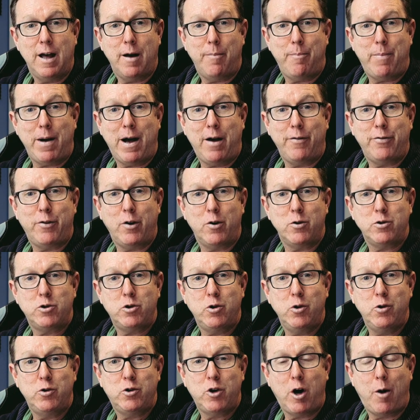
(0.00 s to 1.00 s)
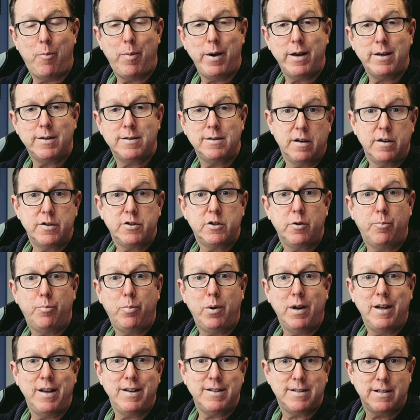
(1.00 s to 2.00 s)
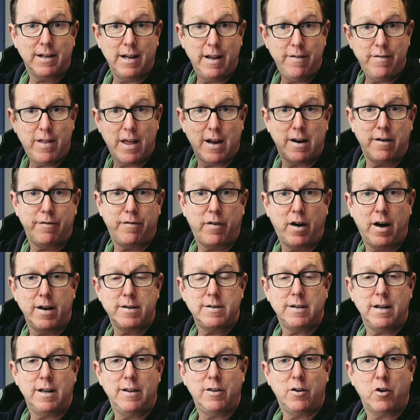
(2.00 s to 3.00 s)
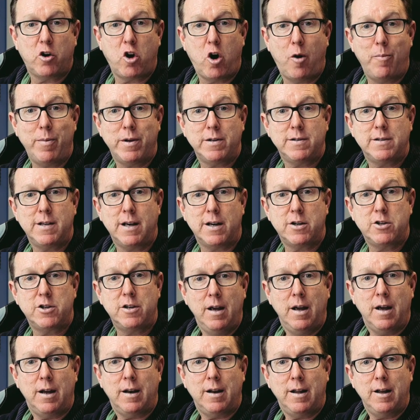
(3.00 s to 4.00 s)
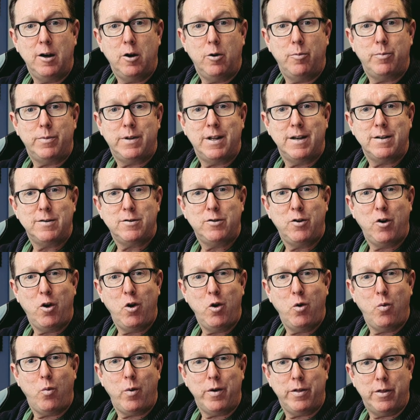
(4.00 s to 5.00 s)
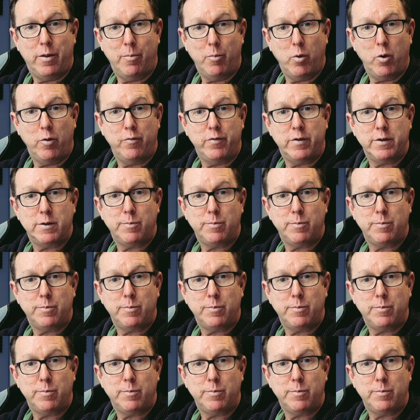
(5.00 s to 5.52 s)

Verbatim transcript: about those two topics. So please leave that advice in the comment section and help Desto with the move to